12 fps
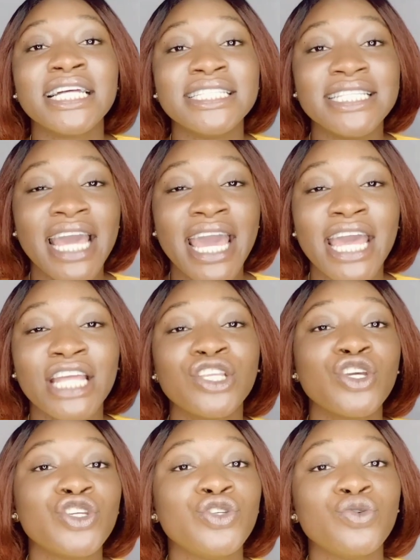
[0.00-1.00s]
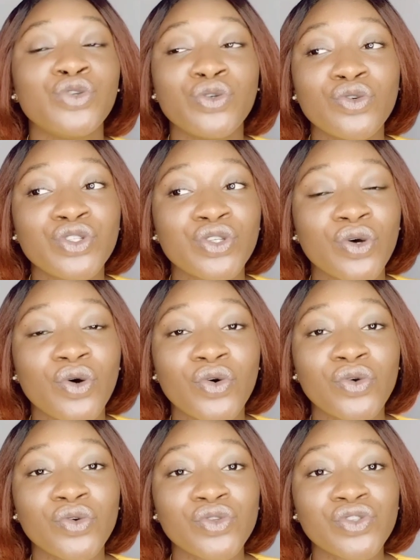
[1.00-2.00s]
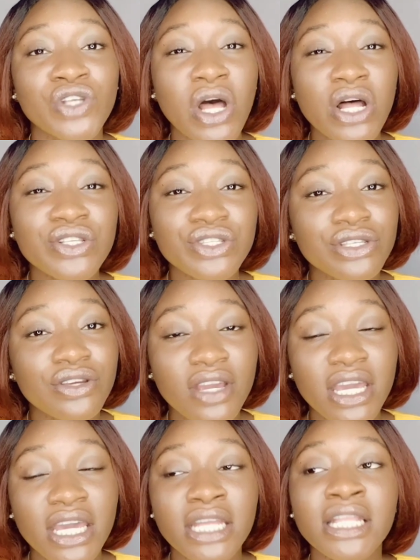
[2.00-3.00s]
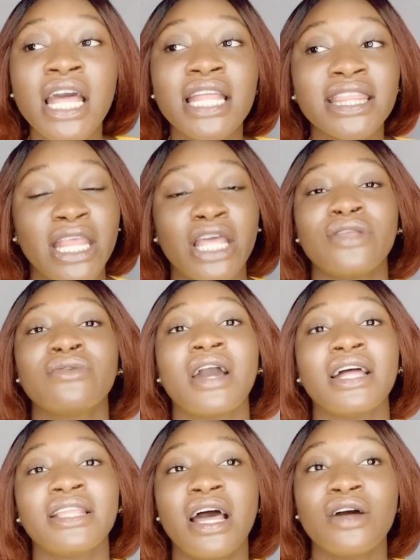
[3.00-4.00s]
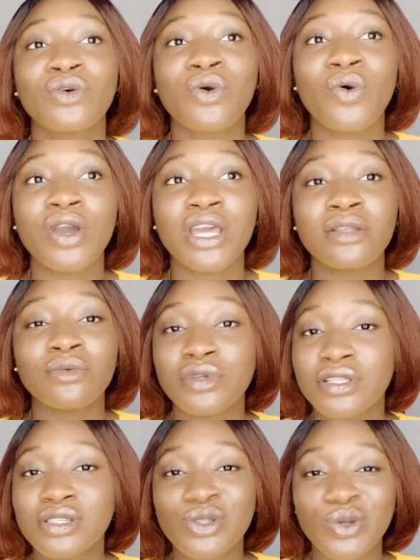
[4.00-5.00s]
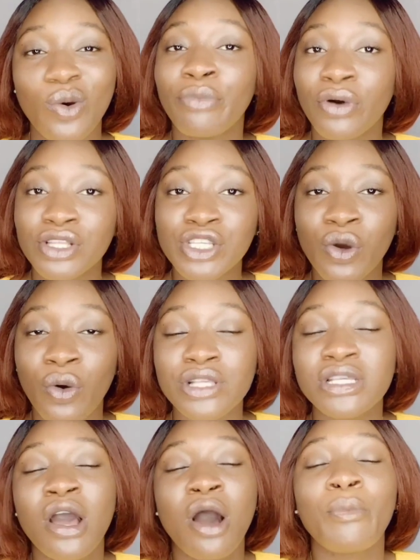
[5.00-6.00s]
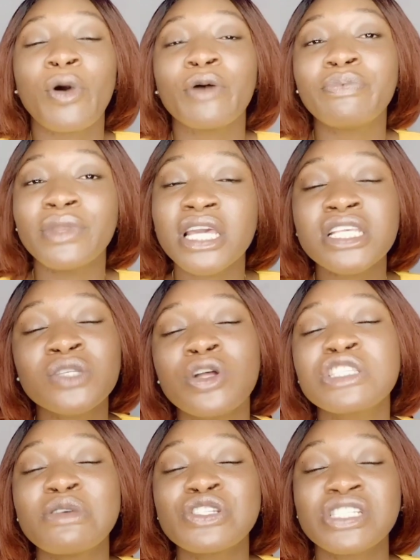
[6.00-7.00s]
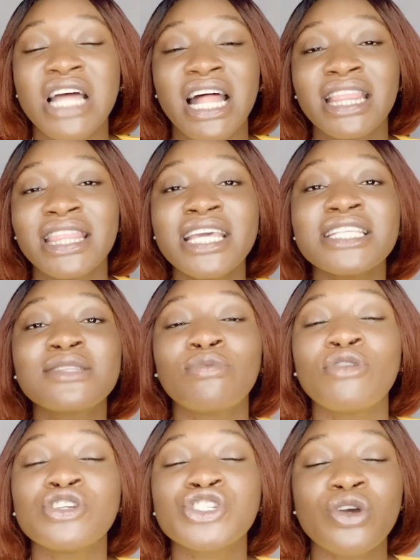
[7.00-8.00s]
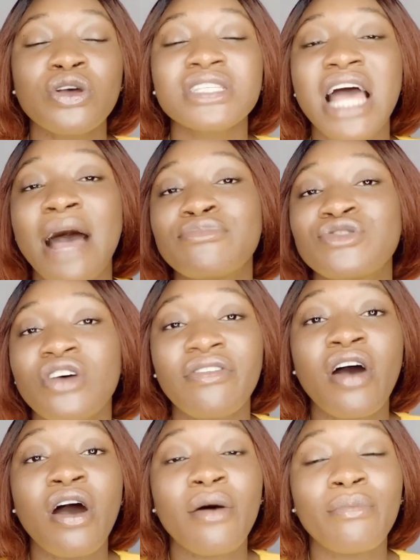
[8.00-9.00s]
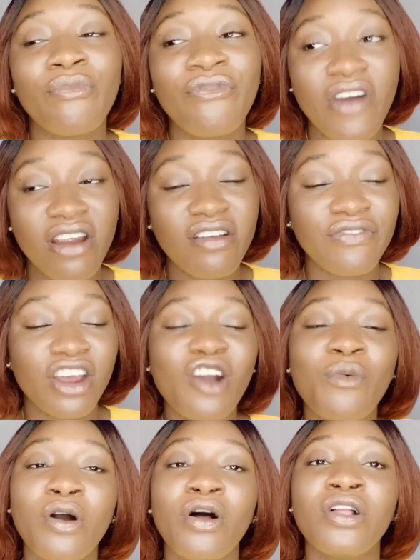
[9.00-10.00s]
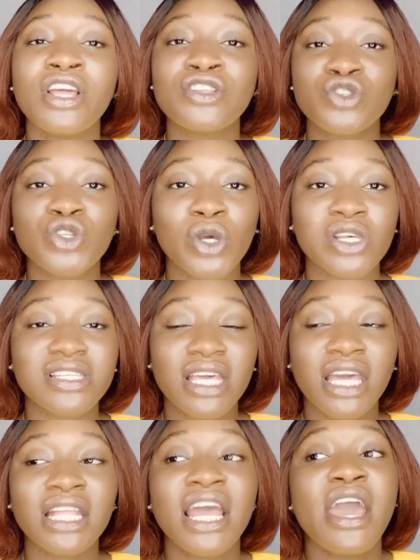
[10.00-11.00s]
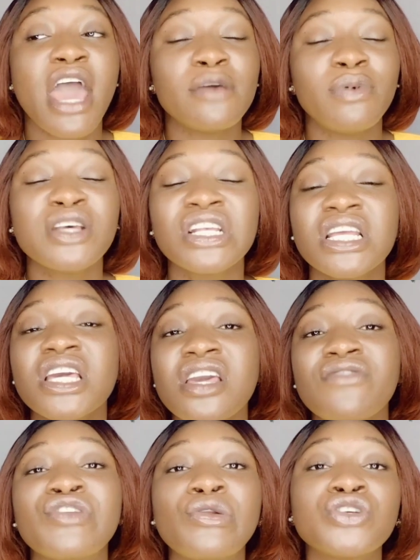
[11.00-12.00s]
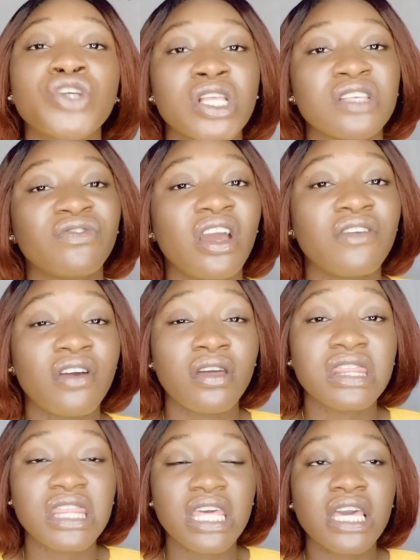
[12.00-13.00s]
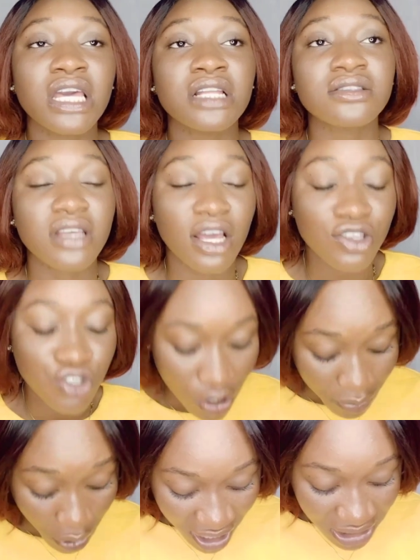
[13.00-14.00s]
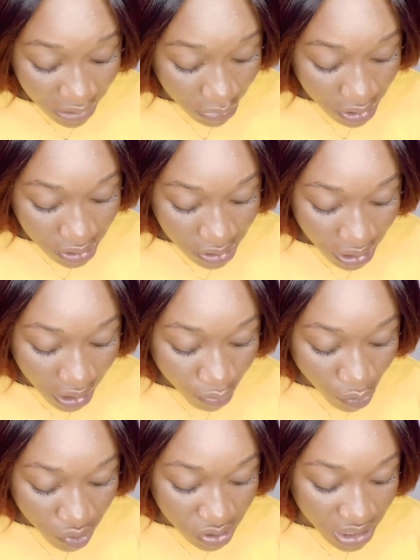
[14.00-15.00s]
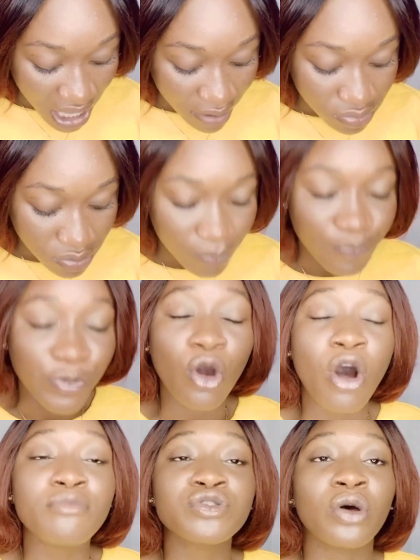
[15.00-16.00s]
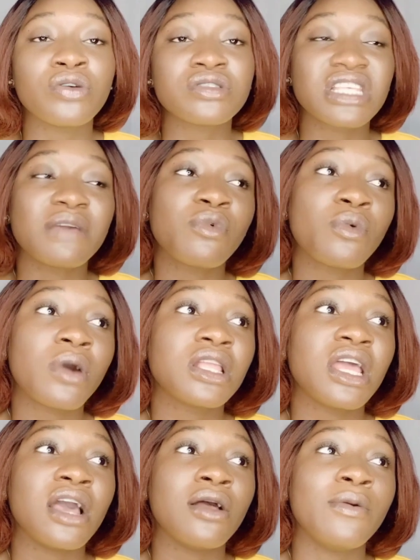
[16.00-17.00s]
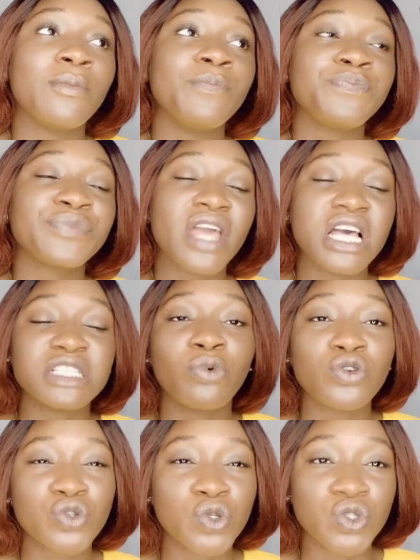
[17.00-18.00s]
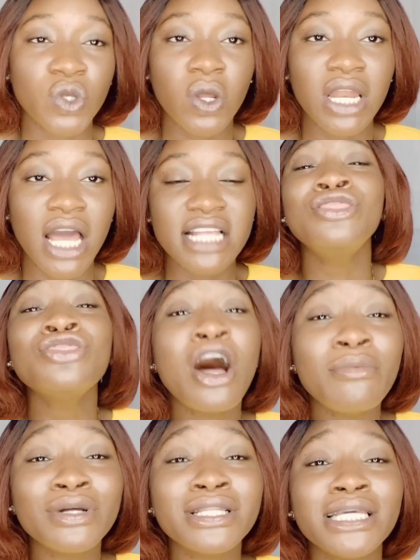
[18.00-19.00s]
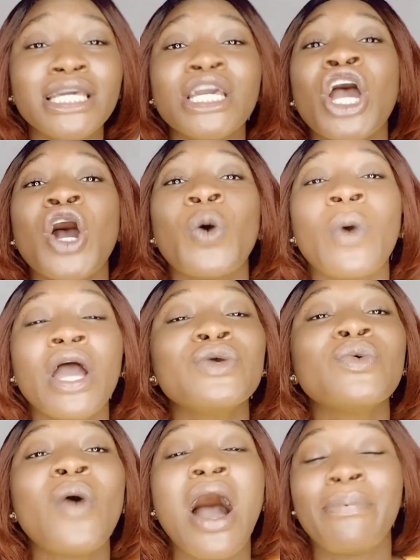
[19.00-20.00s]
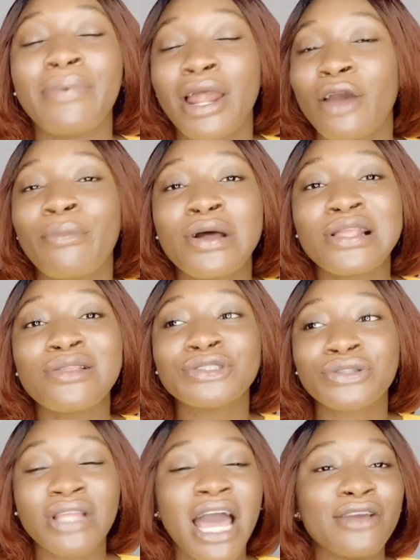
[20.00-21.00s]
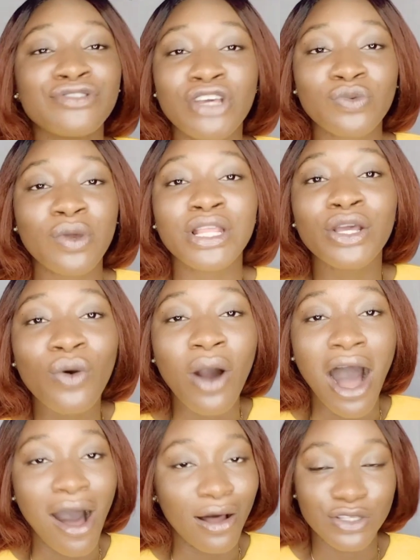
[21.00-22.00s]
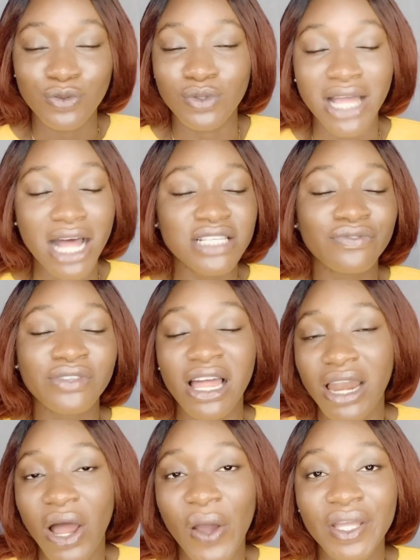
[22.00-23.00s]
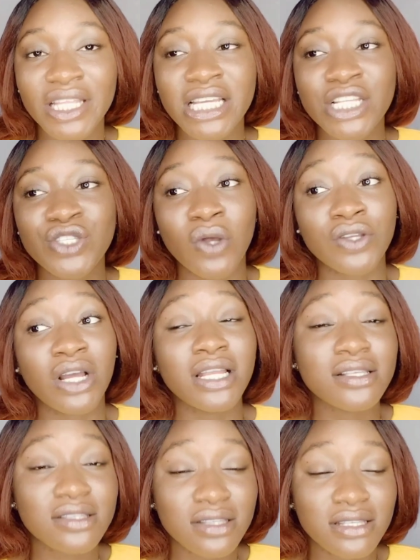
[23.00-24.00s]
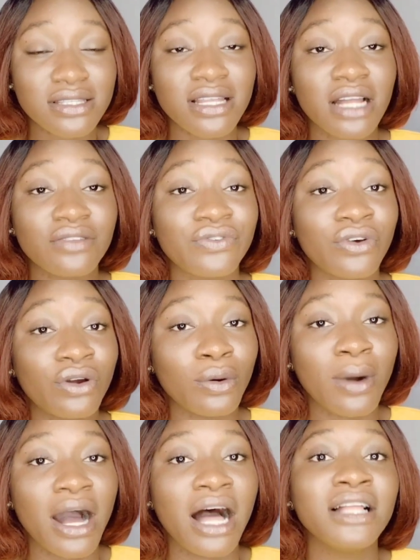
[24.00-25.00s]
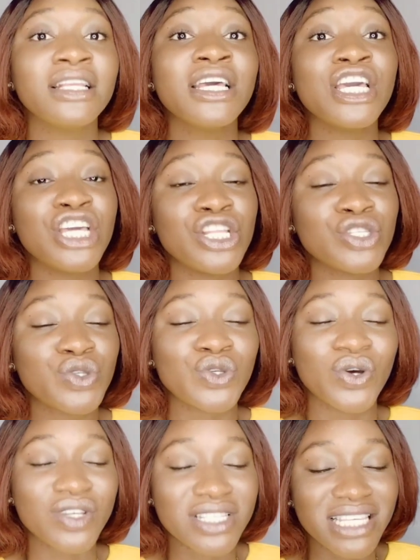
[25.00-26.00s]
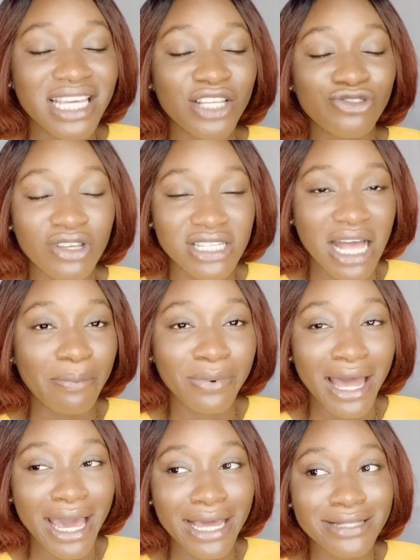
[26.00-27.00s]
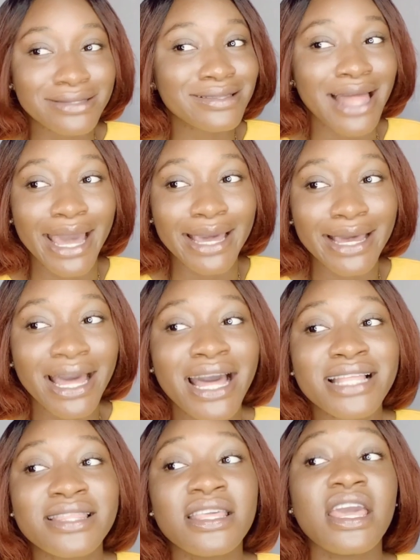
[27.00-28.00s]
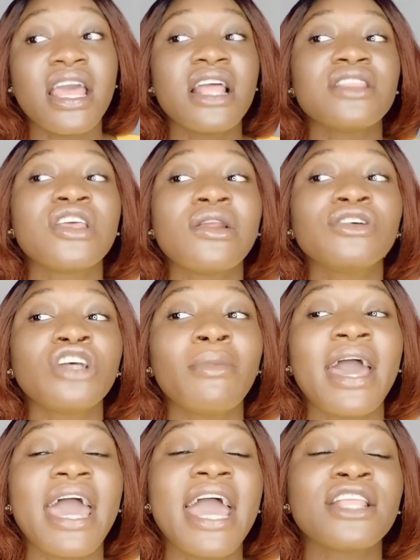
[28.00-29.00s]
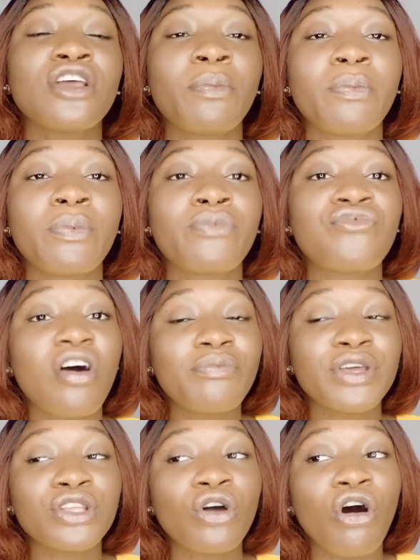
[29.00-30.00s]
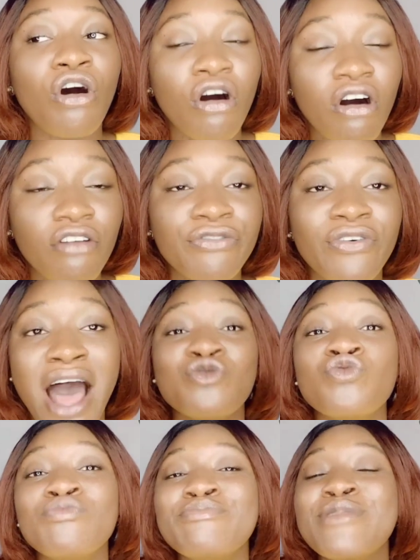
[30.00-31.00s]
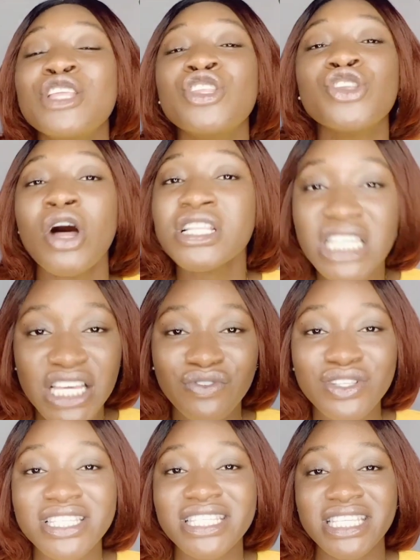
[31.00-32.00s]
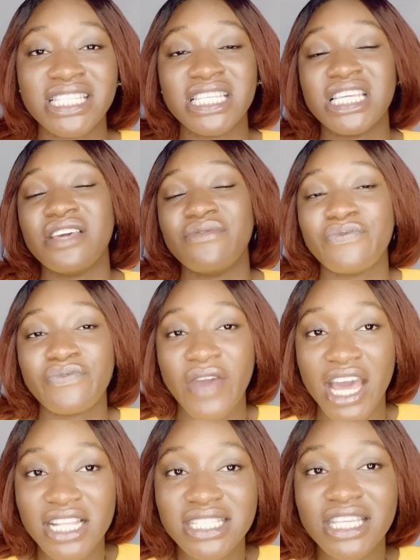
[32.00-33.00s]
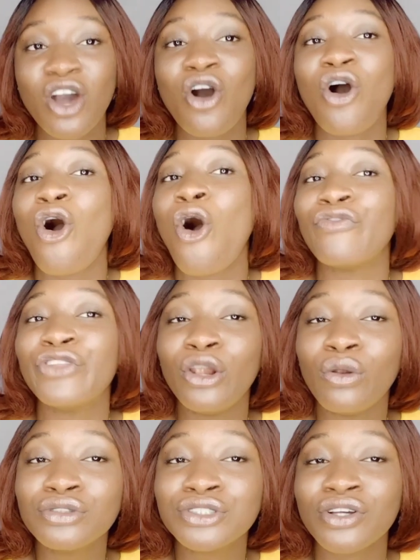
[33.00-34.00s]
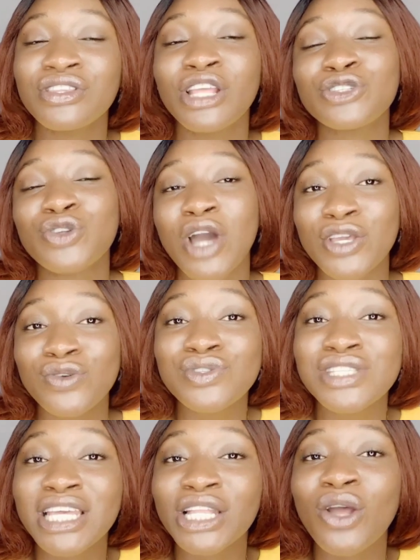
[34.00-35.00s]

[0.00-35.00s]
Then you use your sunscreen, then you can now go in with your body oils. But please, you want to make sure that these lotions absorb very well into your skin, especially if the lotion is very thick in texture, because vitamin C most times becomes unstable when exposed to sunlight. Normally, when you apply your body lotion and you just quickly go out without even allowing it to actually sit down for a while into your skin, you just apply it. Like, the lotion might end up rubbing off and may not even see the effect of the lotion that you are using.